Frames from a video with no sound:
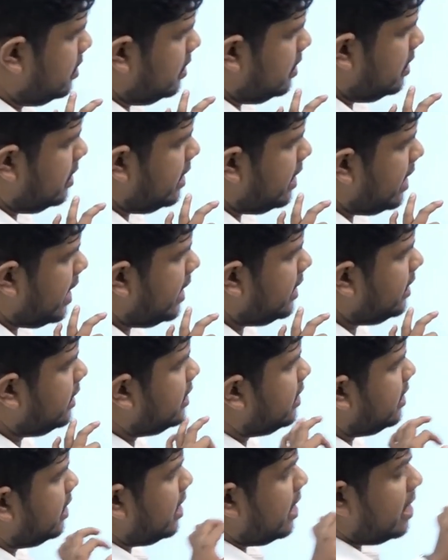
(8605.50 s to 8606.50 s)
And
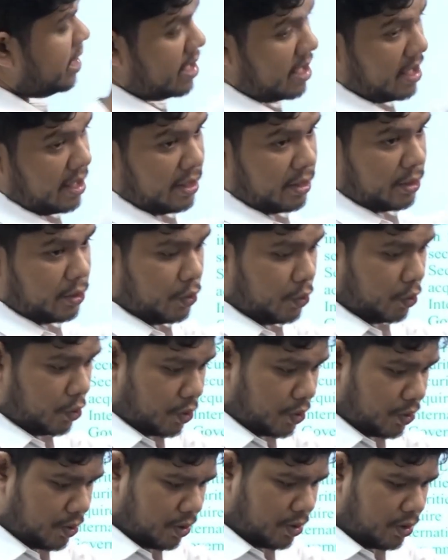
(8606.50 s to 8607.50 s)
then you
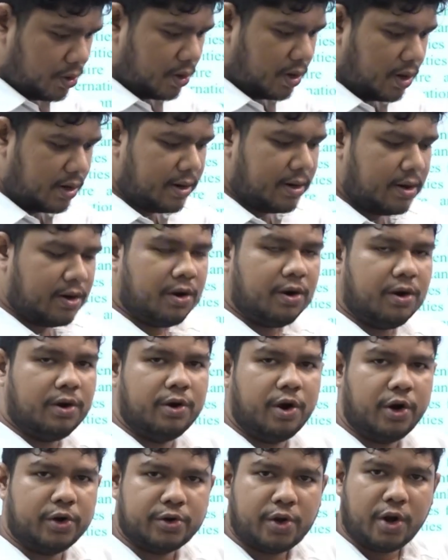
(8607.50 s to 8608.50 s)

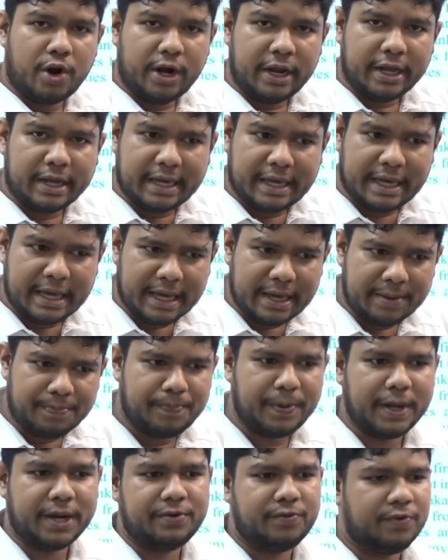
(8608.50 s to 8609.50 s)
not only
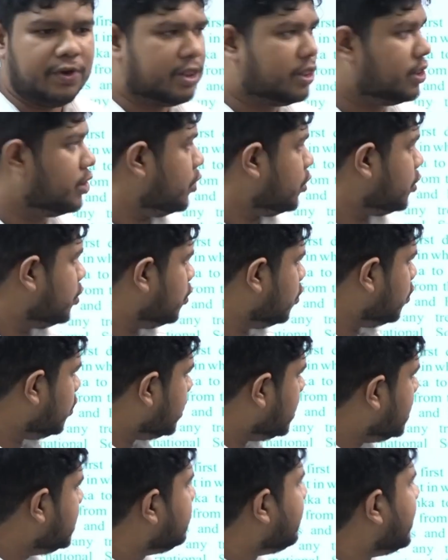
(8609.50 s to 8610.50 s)
keep it with you, you
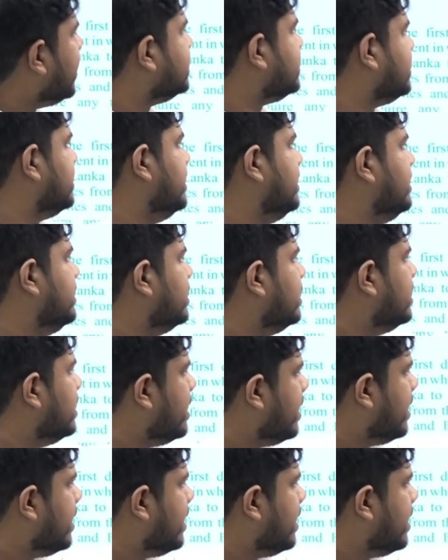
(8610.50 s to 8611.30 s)
invested